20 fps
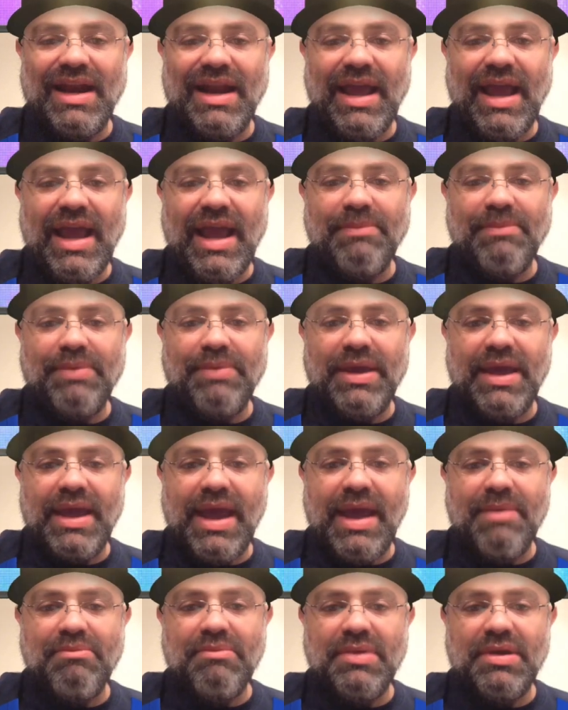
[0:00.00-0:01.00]
8
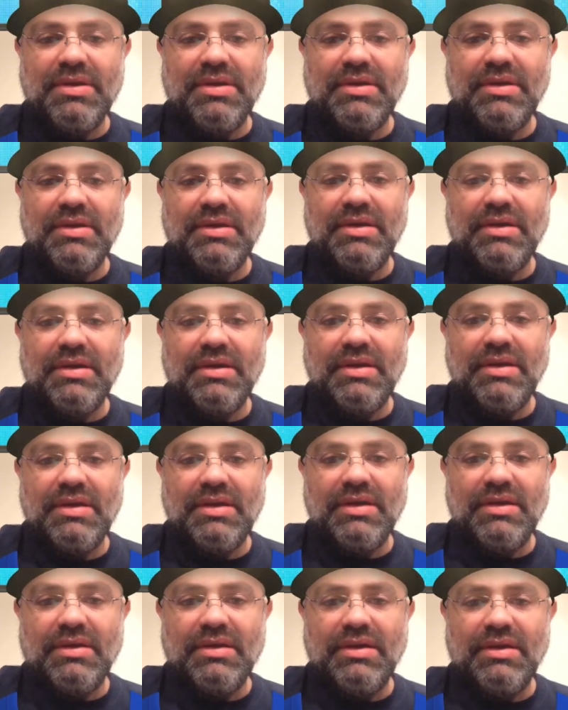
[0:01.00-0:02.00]
p.m.
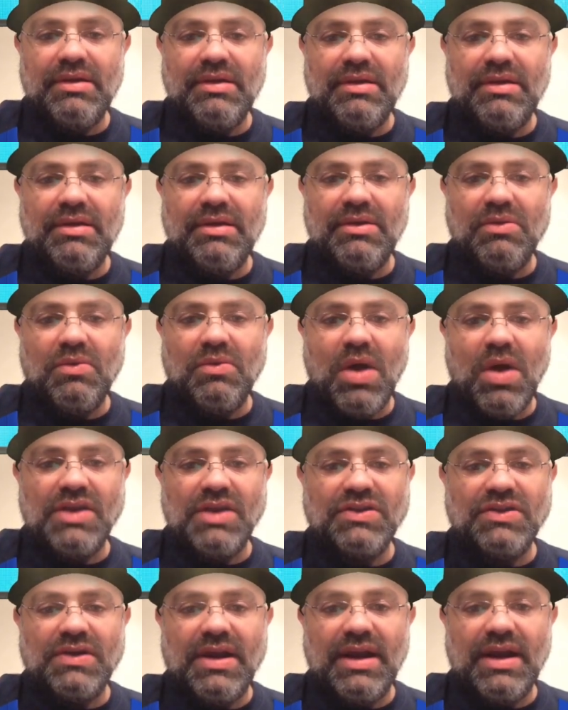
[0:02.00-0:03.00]

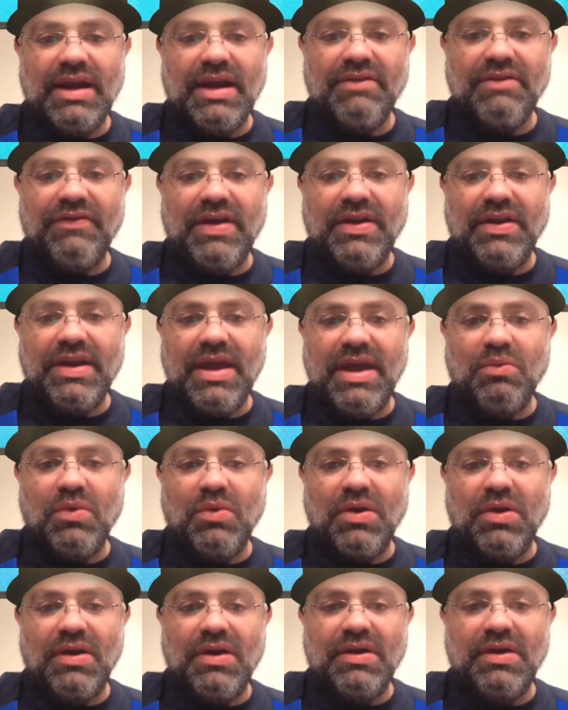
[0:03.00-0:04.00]
watching on NFL
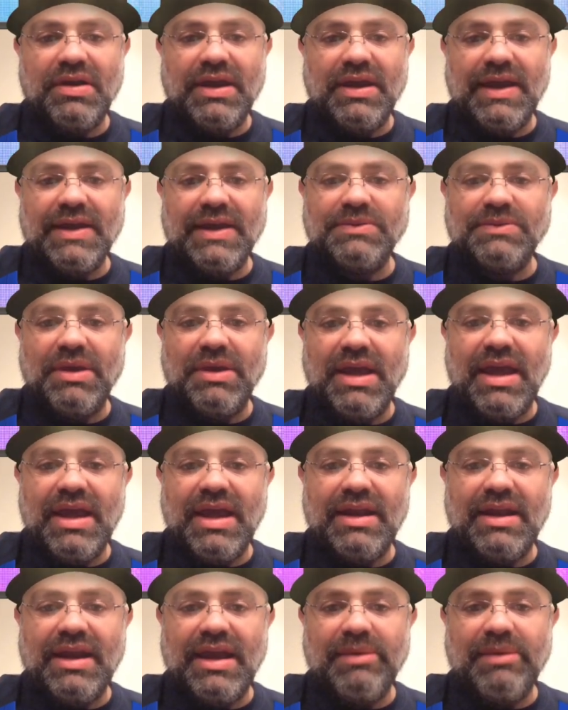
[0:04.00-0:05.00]
Network,
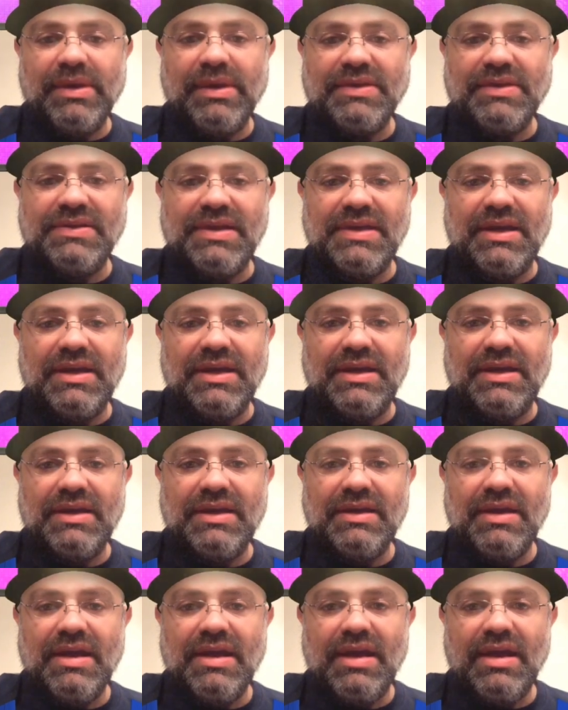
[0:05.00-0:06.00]
ESPN, ABC,
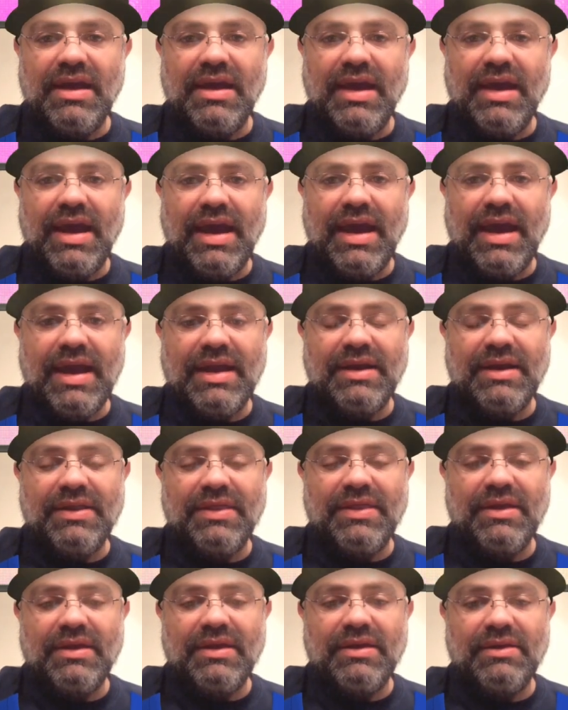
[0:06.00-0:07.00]
and
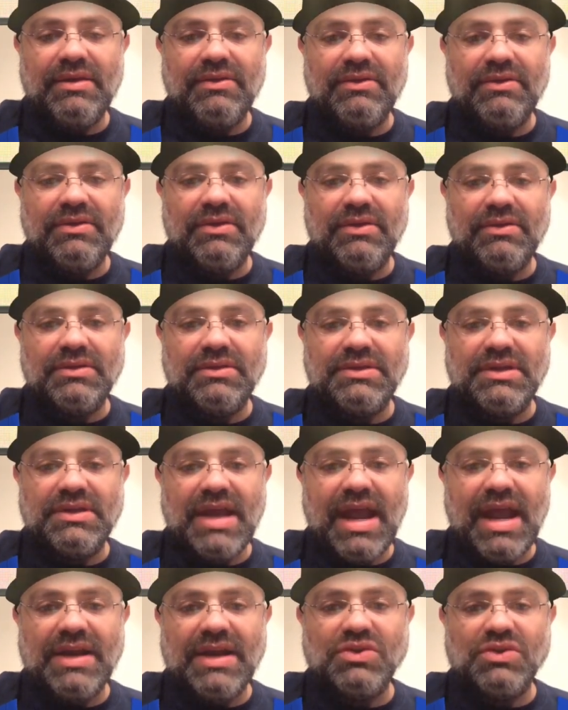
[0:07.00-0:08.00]

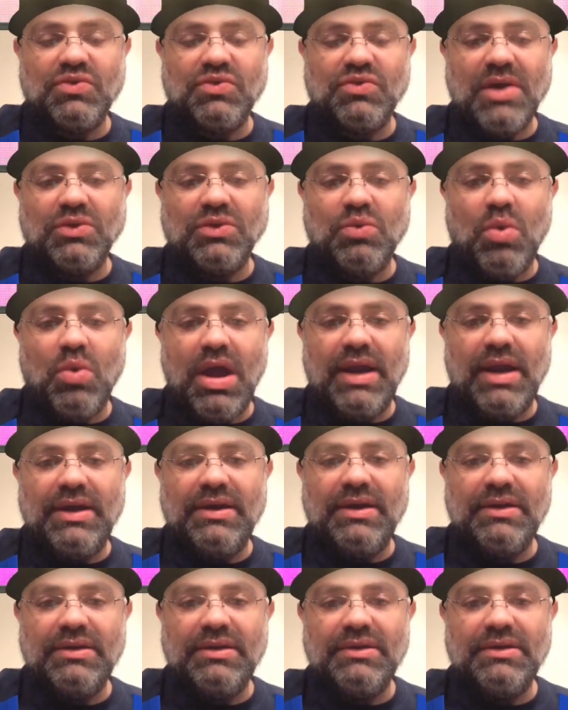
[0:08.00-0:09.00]
tonight is round one,
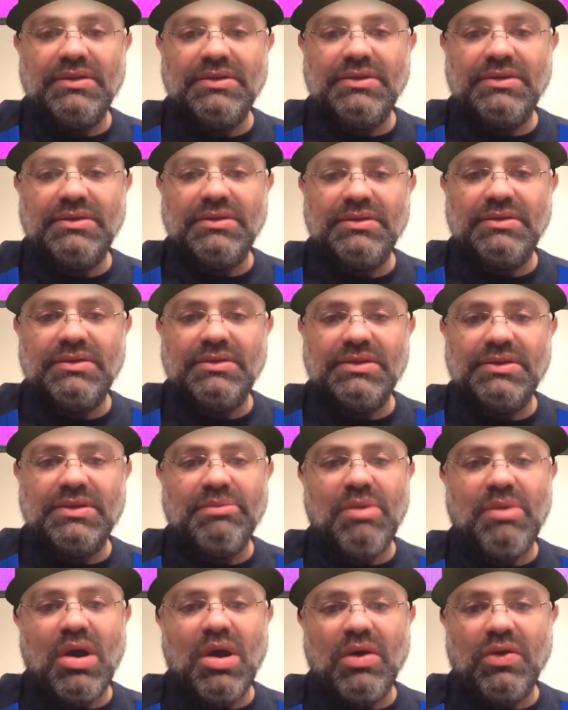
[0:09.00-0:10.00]

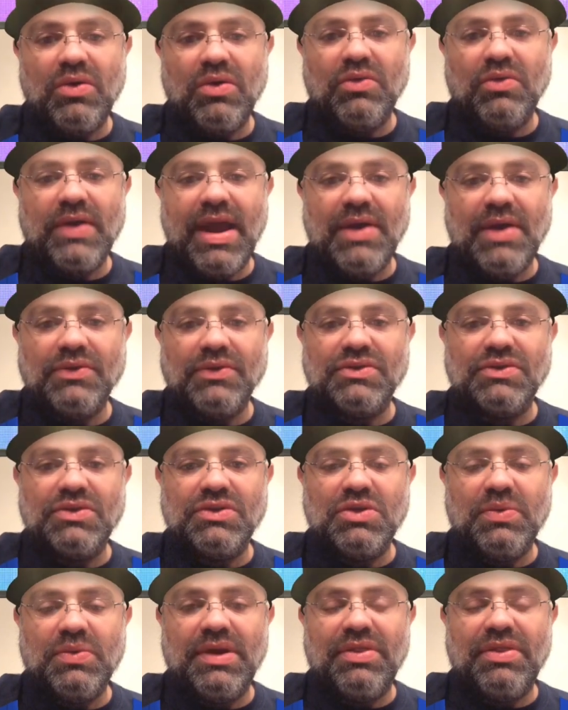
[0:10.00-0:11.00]
tomorrow rounds
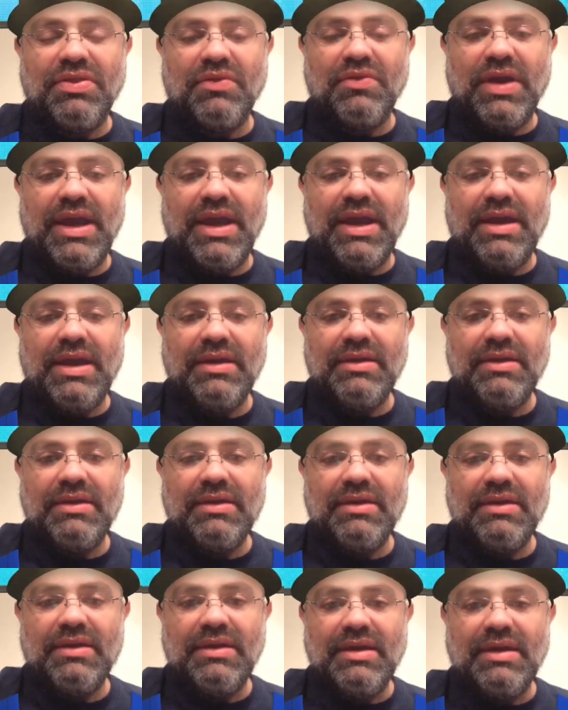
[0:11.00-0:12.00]
two and three,
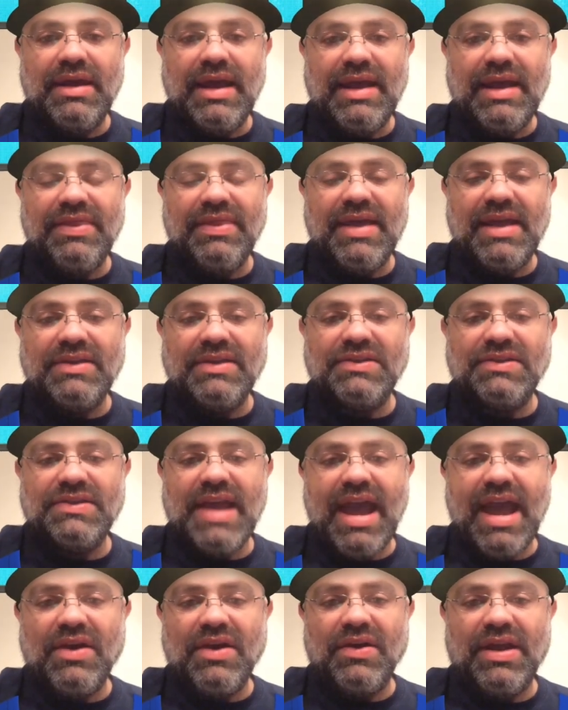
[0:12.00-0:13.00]
and then
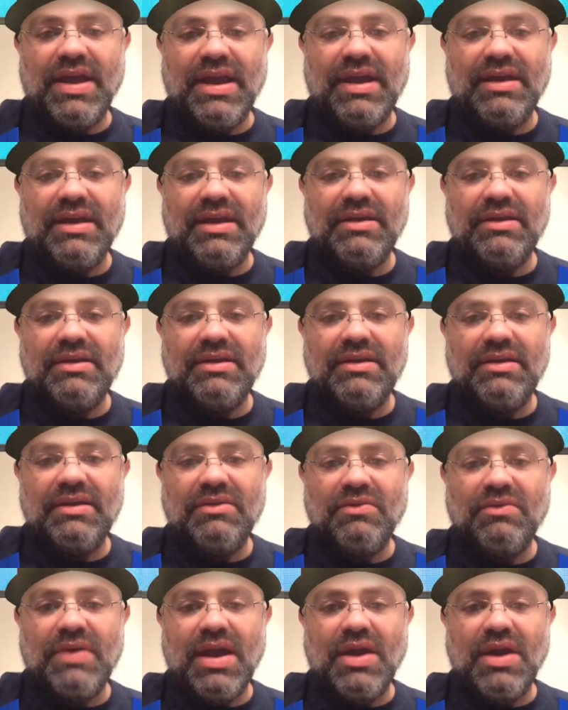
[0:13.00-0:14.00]
Saturday
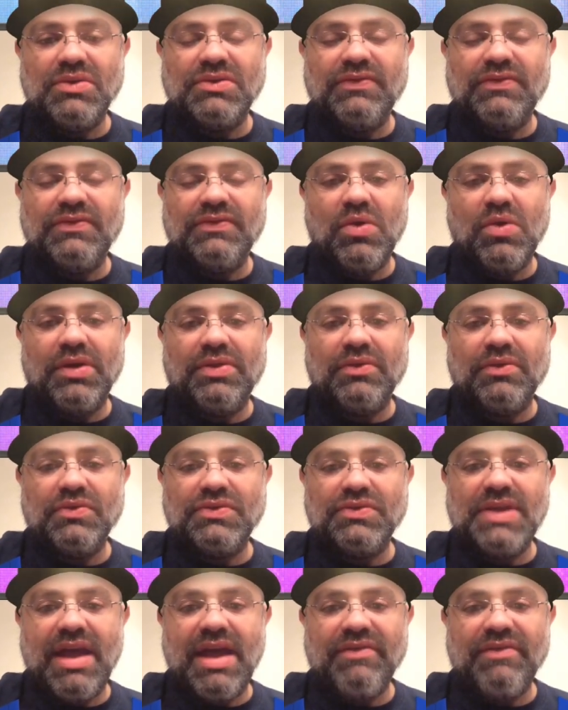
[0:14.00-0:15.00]
rounds four through
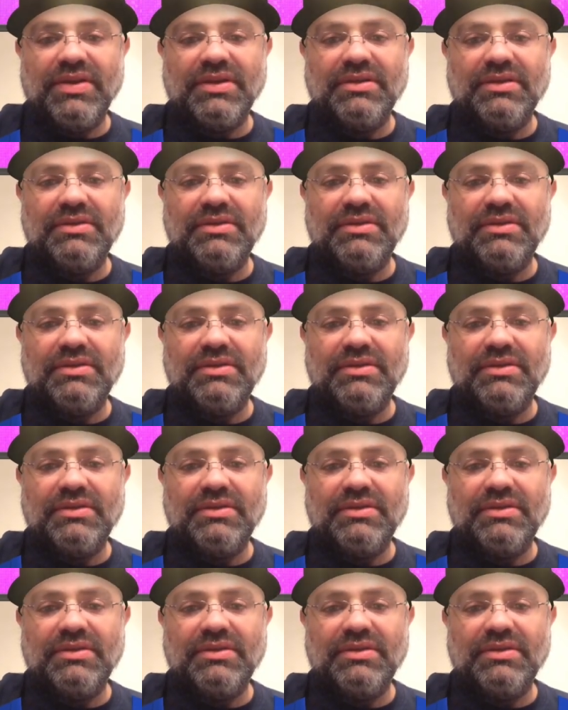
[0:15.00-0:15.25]
seven.